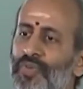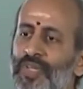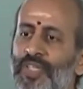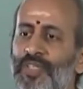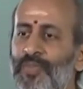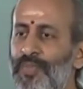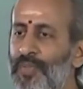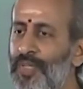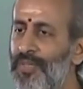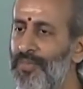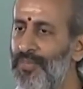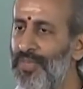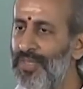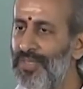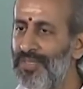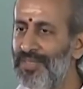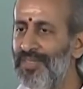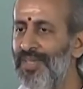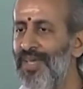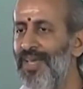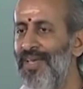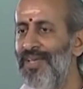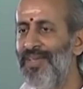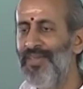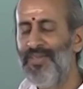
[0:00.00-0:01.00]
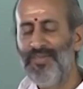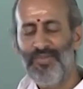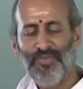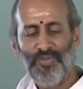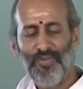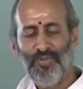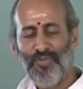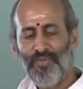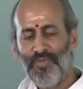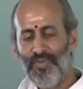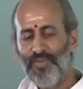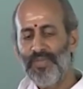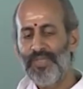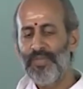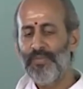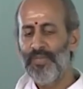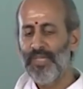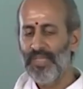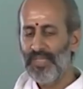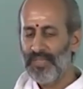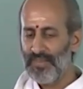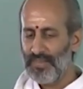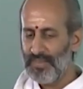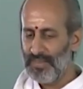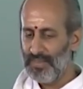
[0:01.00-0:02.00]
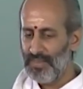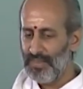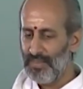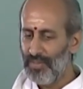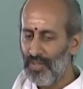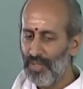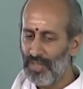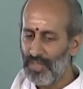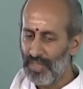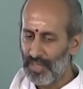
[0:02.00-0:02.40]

experiments. So, we will be discussing all